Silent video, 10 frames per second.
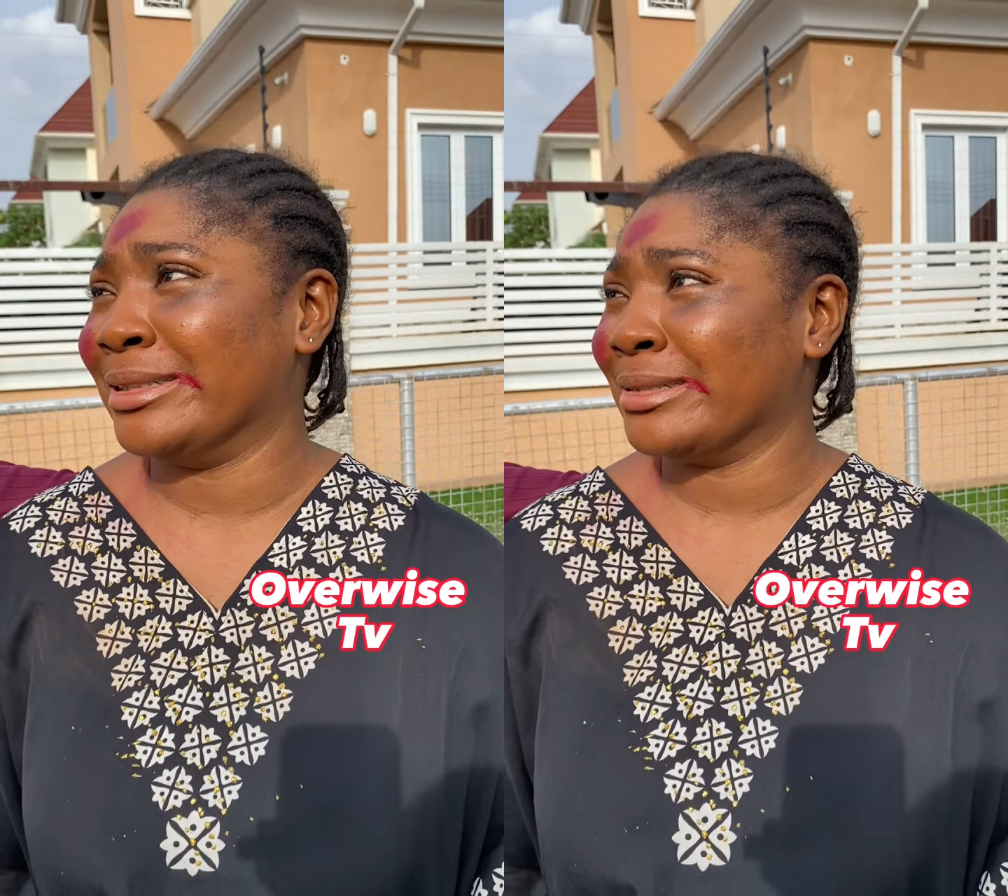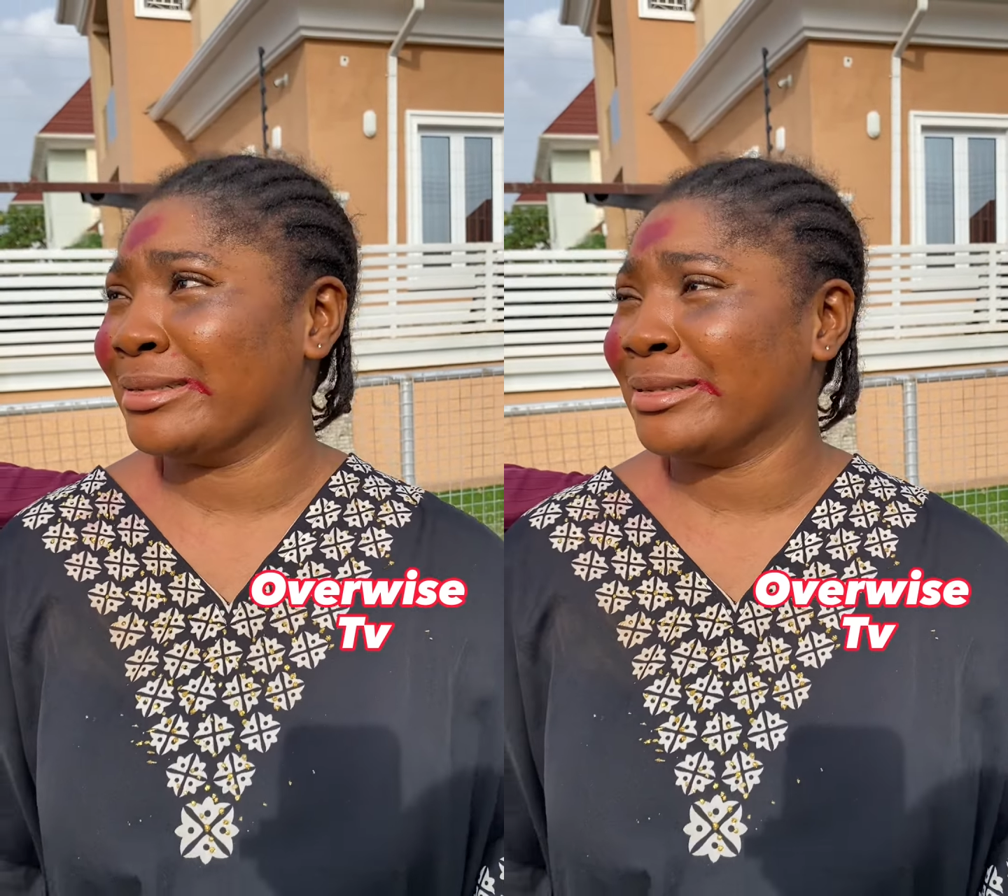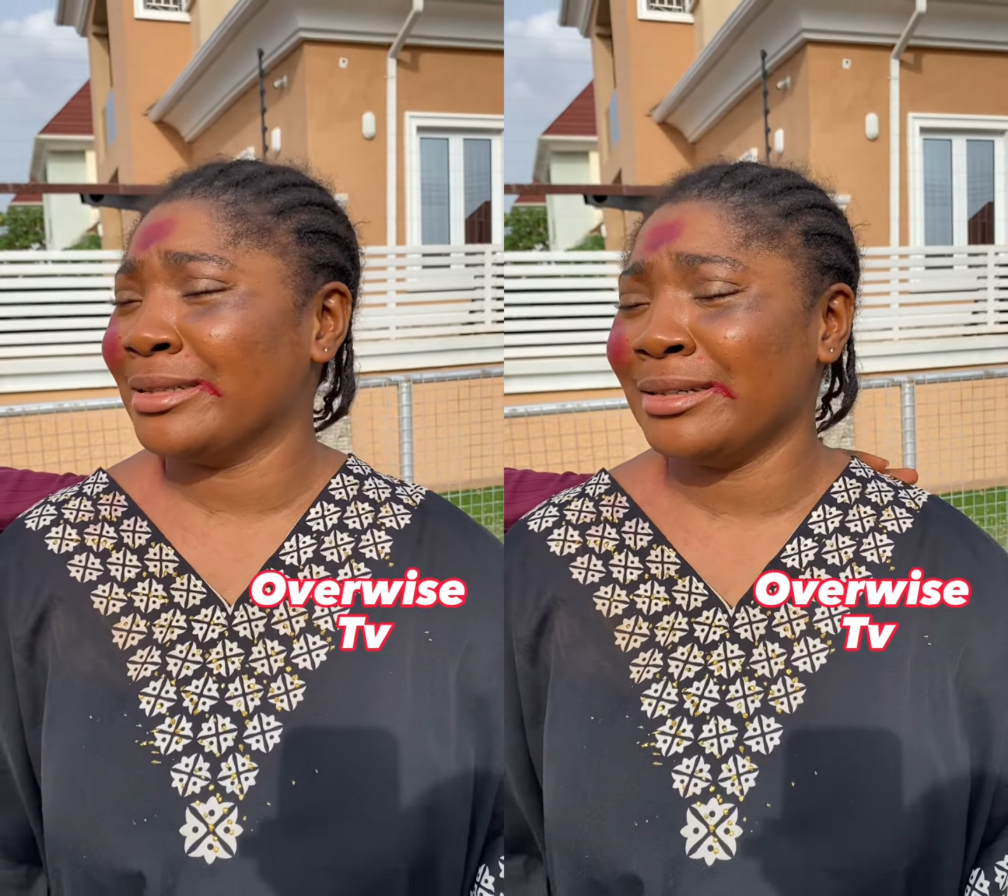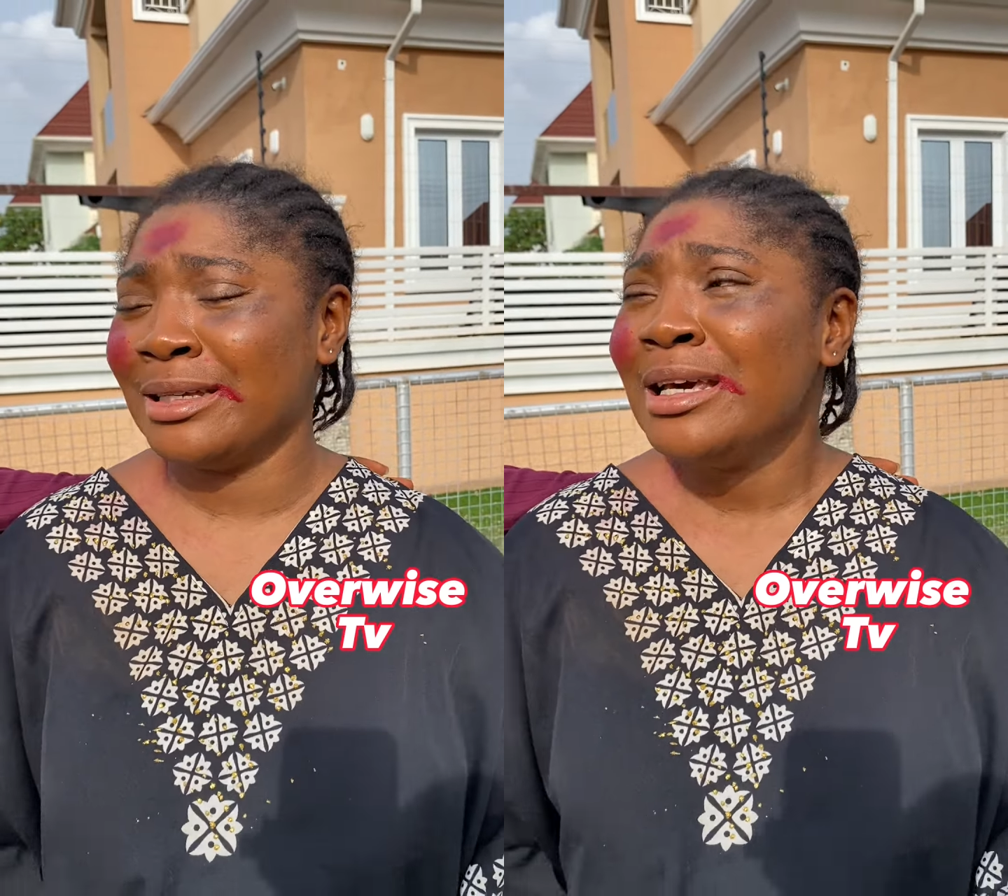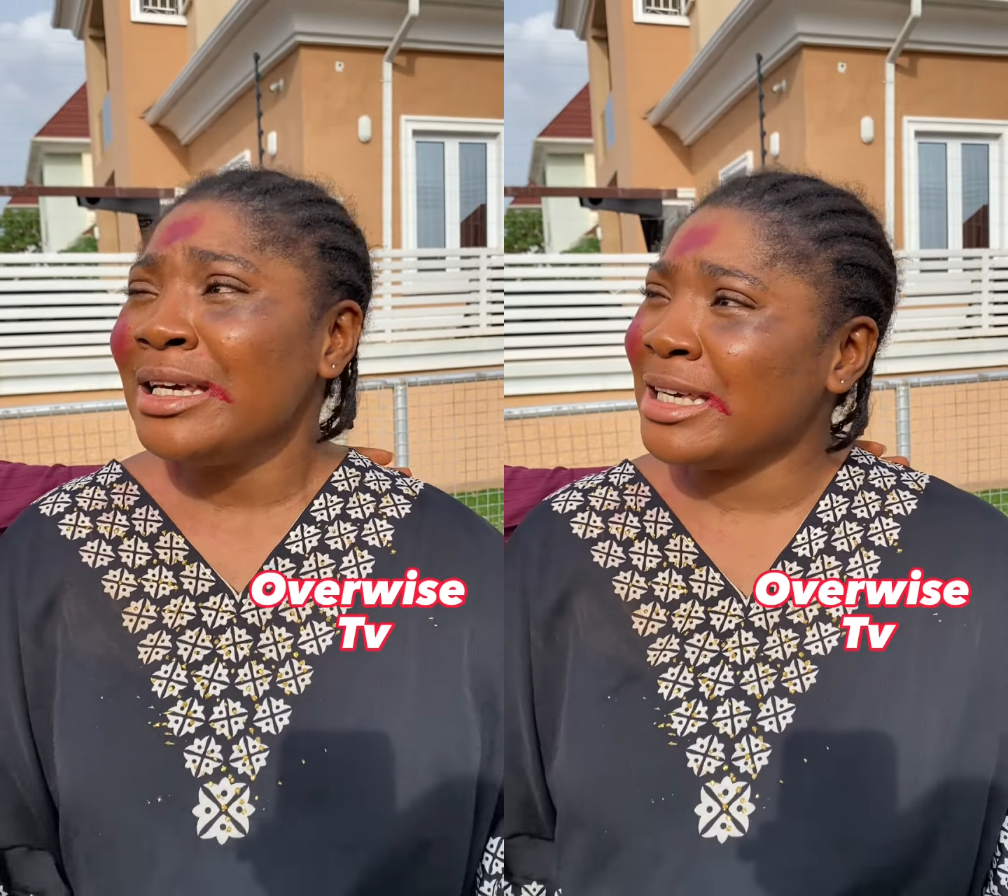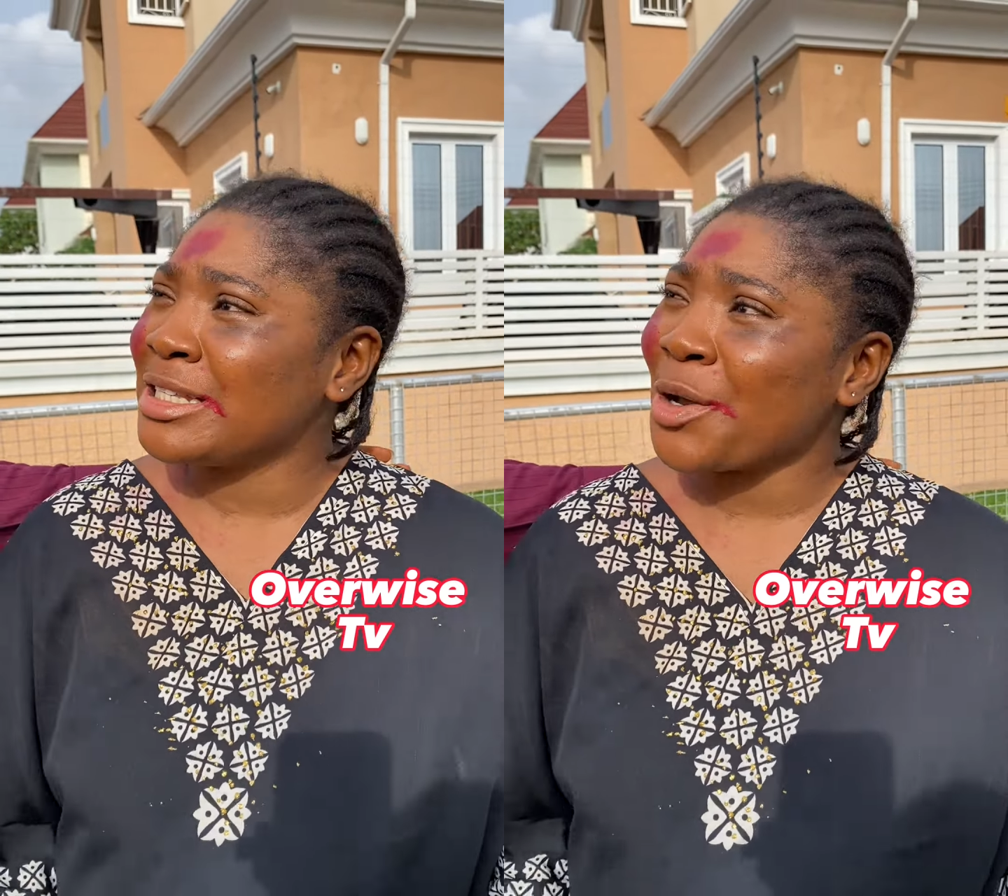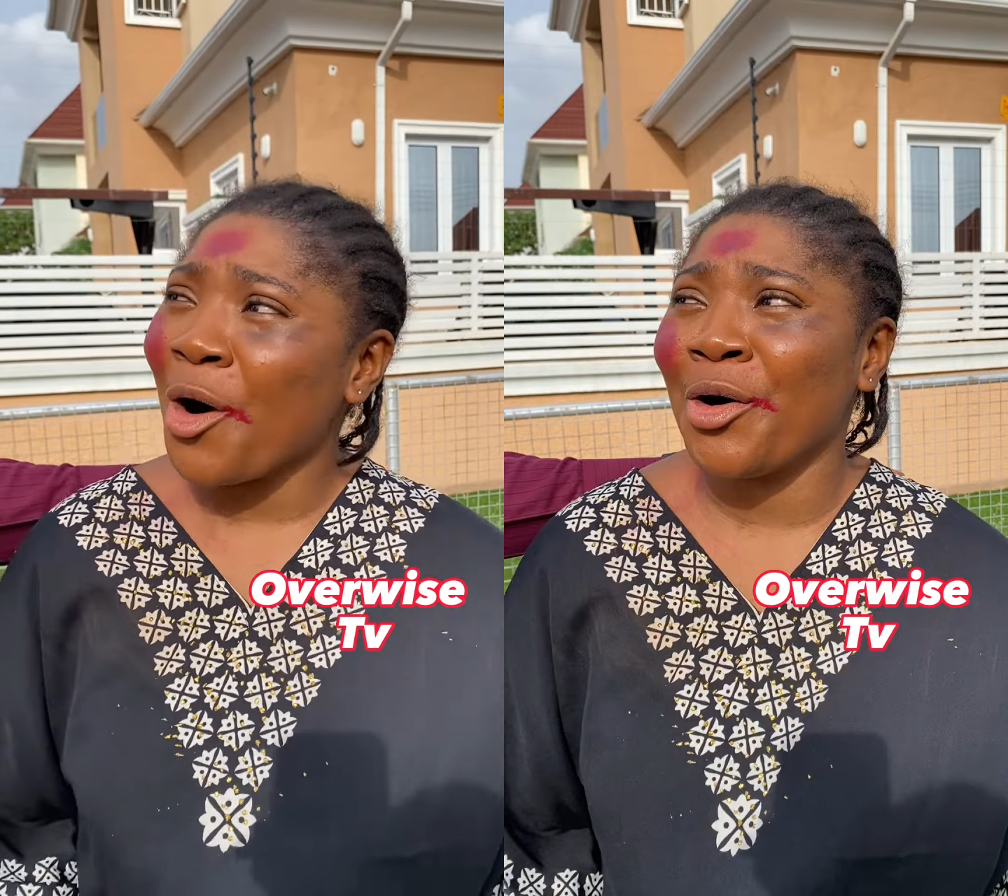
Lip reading: He's